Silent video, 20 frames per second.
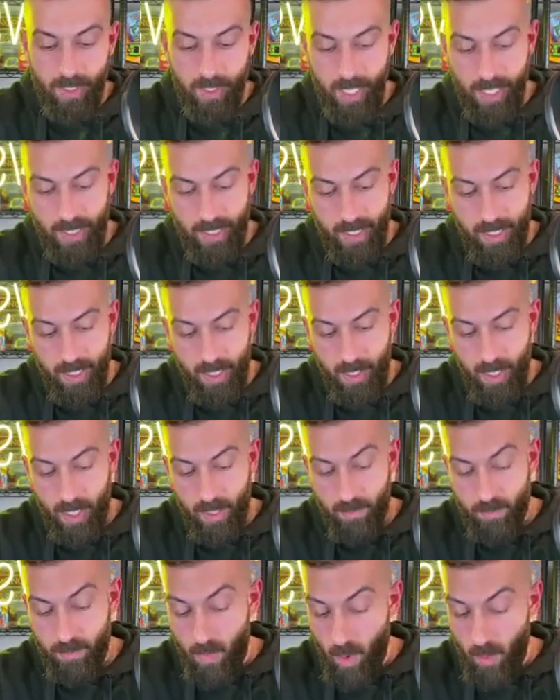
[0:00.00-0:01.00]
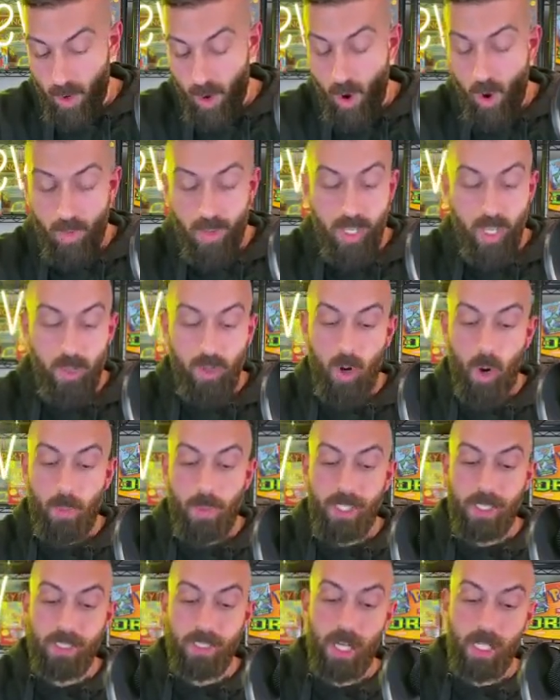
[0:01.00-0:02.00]
Like uh, all the other
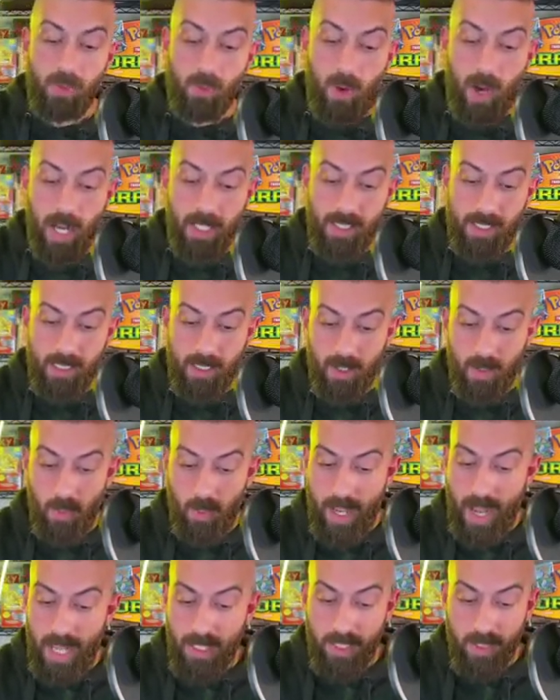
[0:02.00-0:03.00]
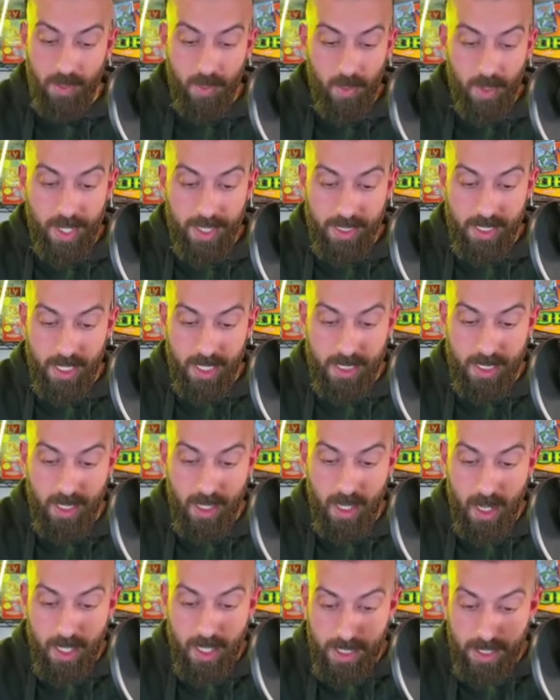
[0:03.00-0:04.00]
openings you guys watched, we had the craziest
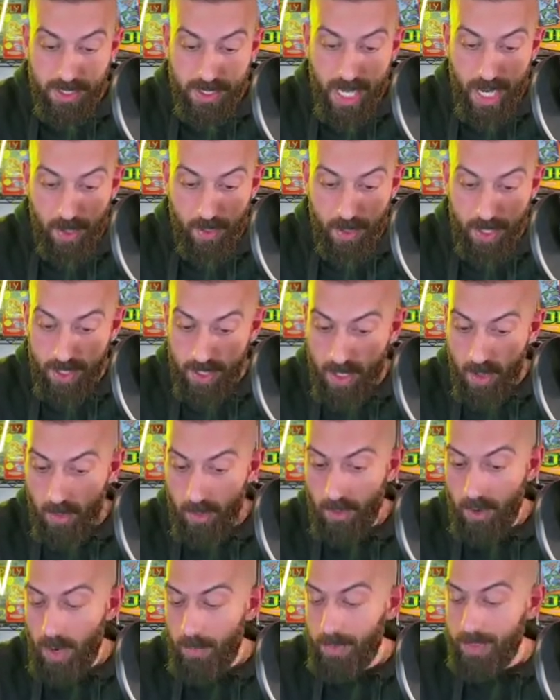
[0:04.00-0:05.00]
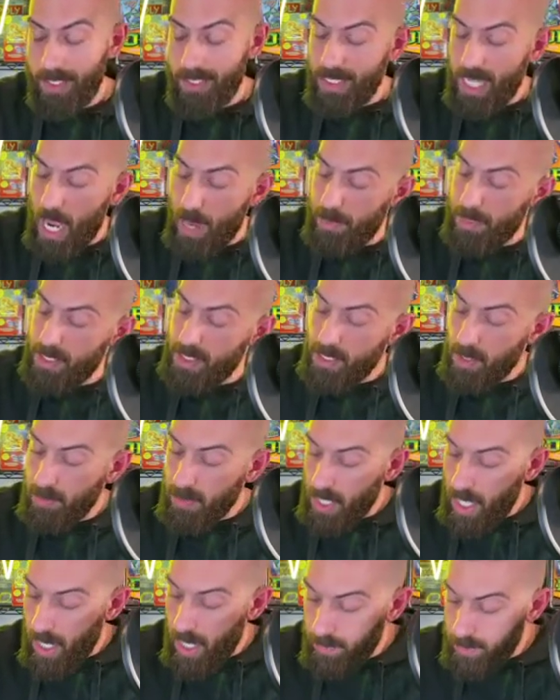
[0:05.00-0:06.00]
centering going on, but this happens
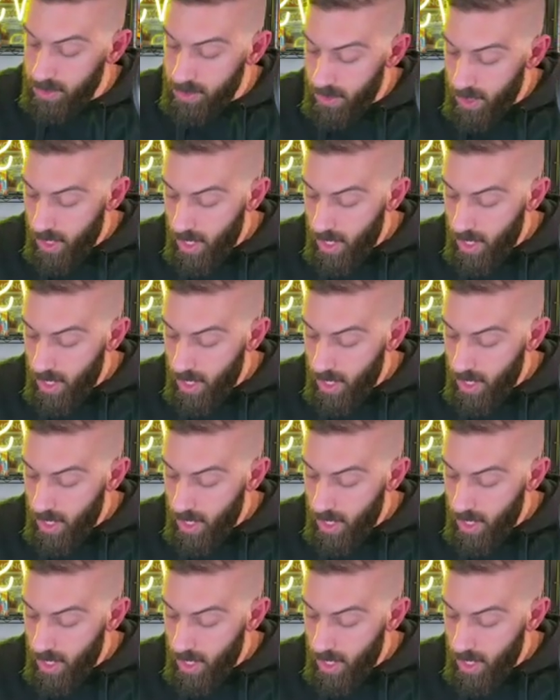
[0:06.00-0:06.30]
sometimes.